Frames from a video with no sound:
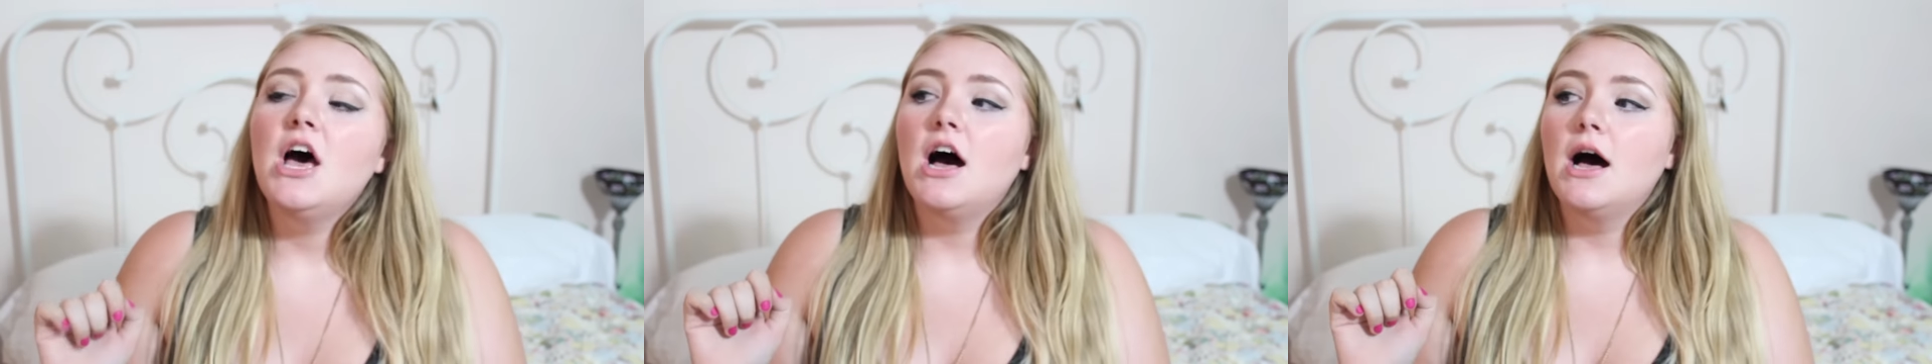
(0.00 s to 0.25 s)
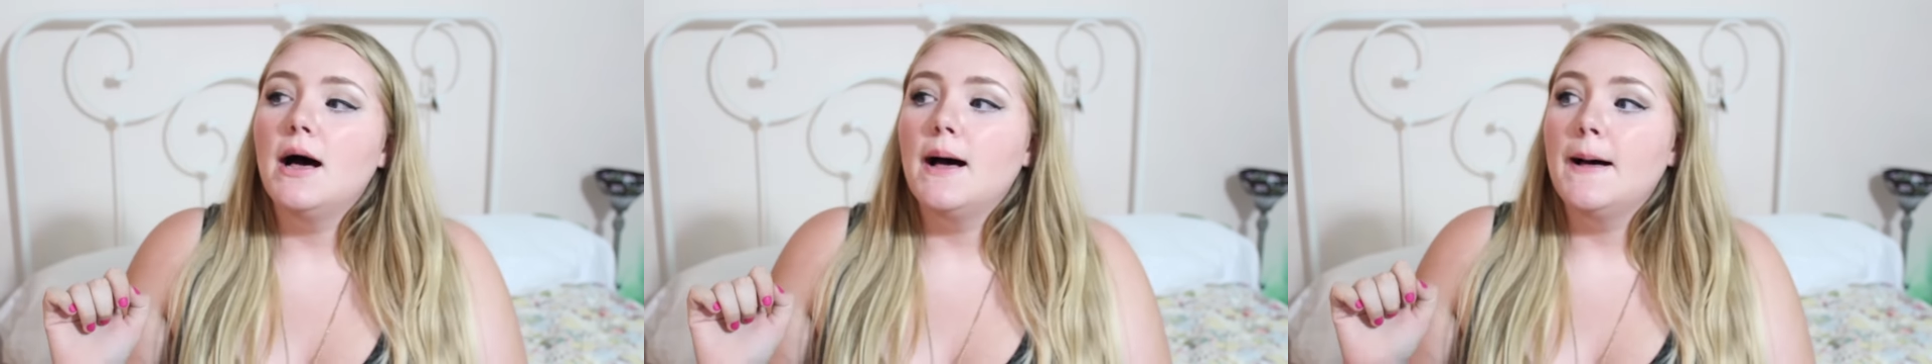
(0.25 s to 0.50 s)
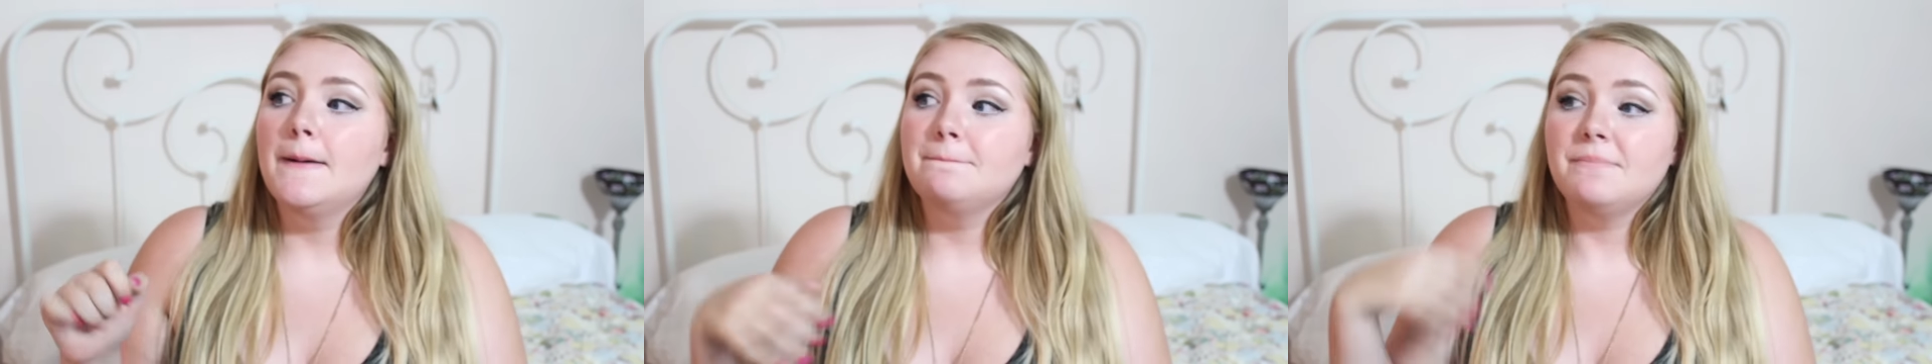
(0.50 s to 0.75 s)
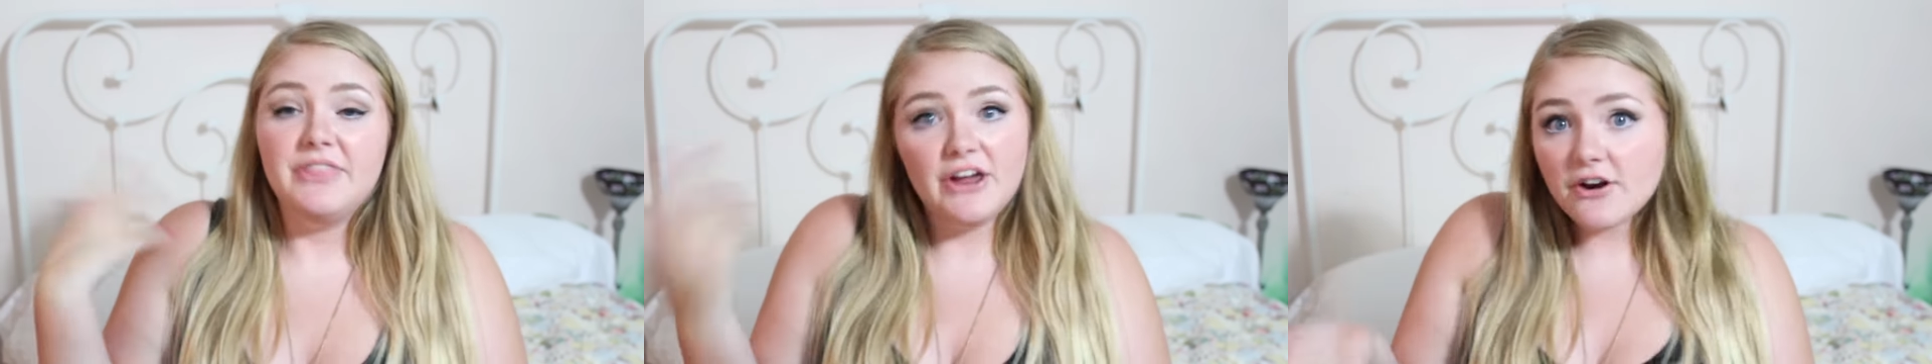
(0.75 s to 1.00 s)

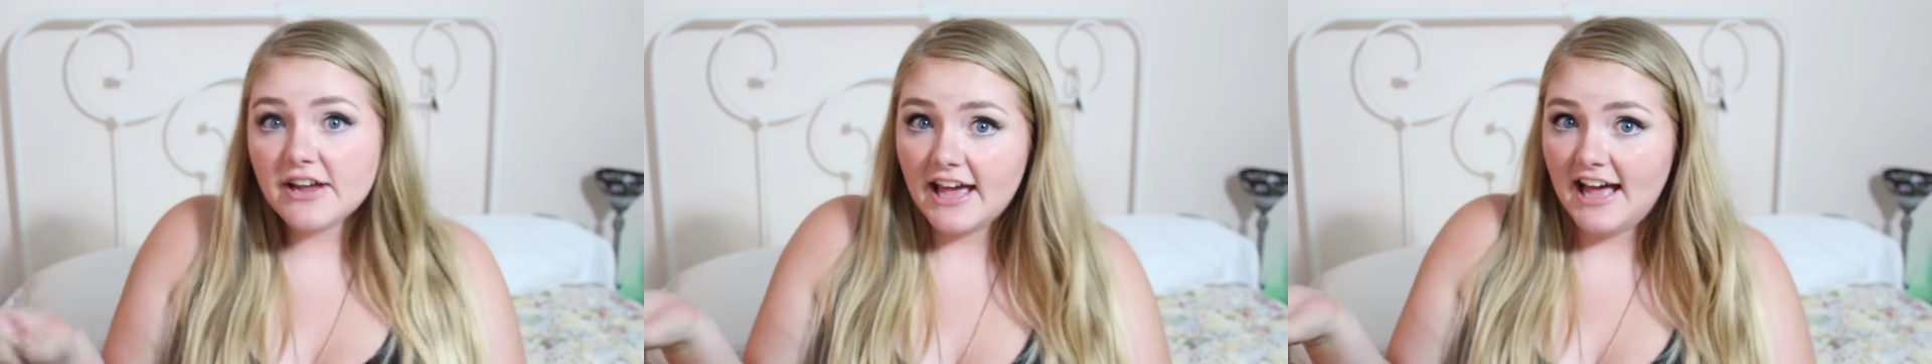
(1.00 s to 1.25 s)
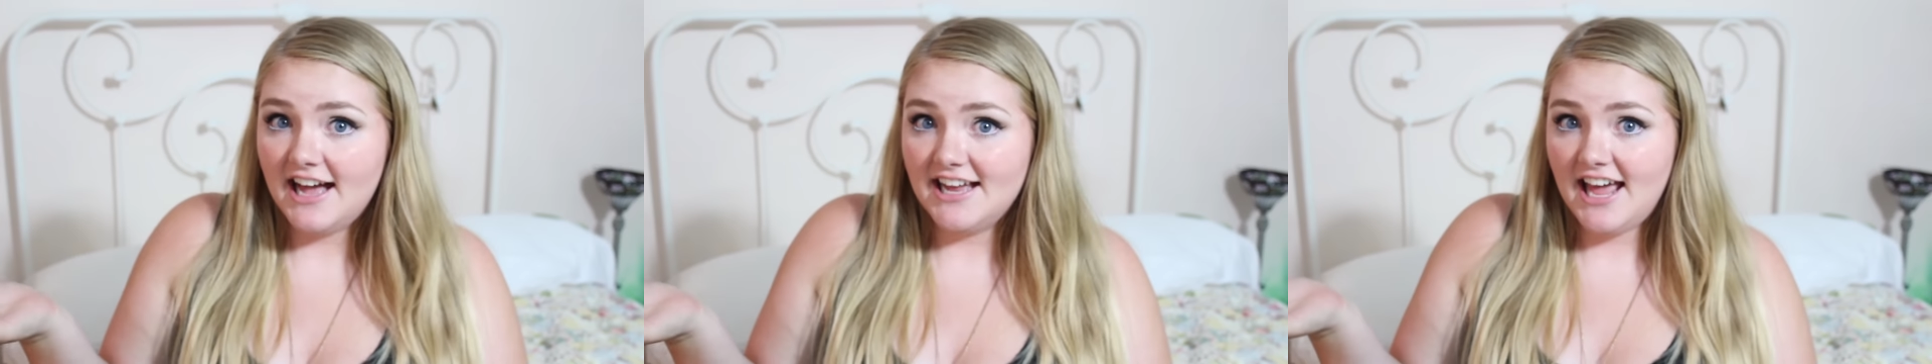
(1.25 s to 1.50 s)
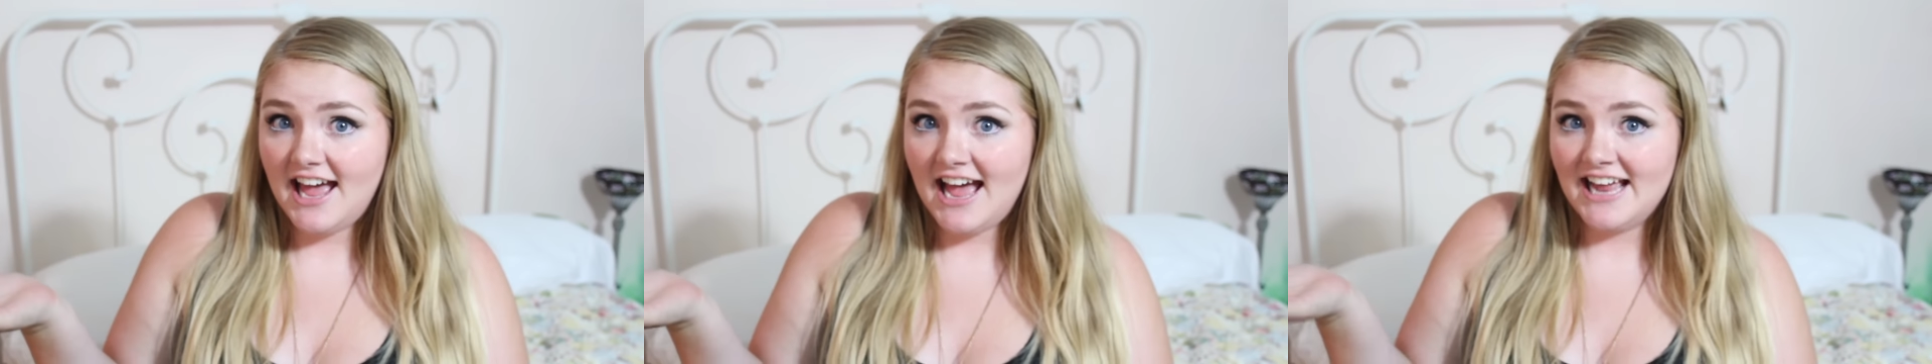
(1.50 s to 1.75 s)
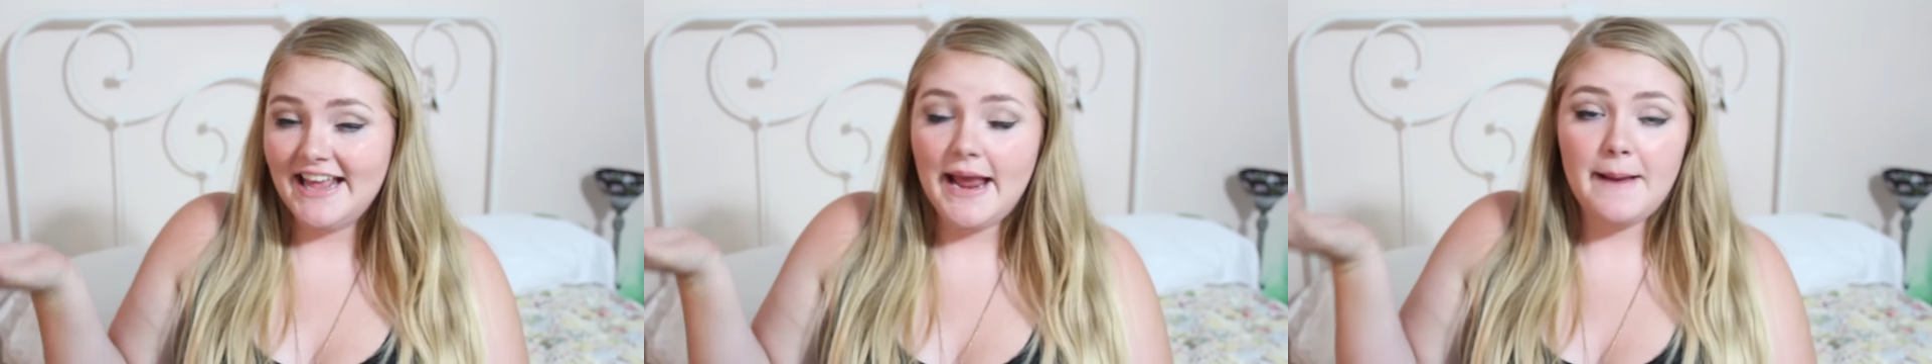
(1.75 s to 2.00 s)
um, their cat
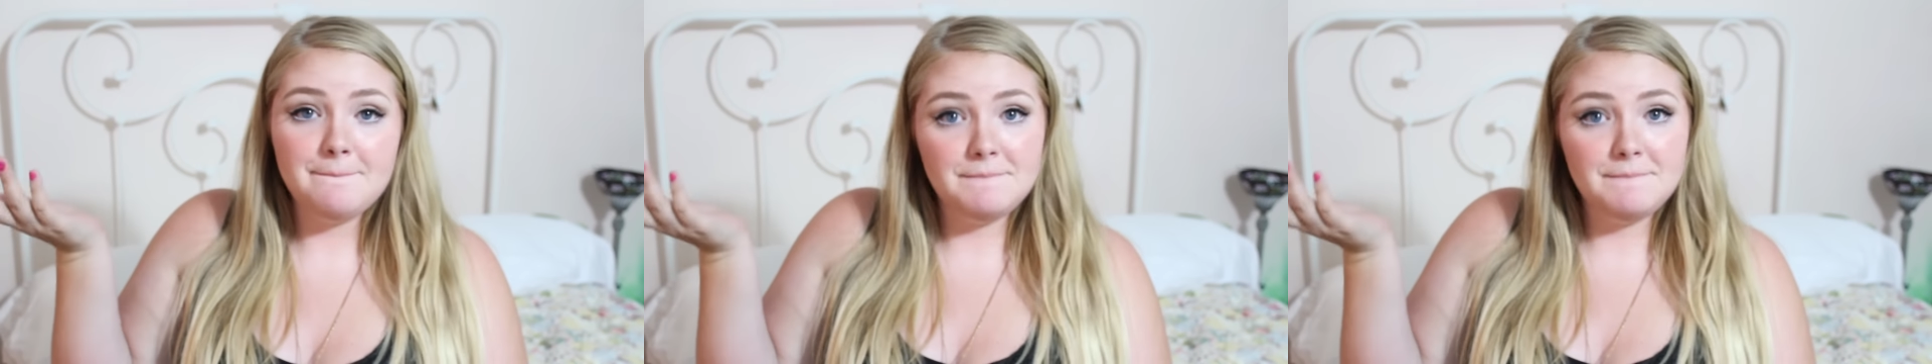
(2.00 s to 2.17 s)
had a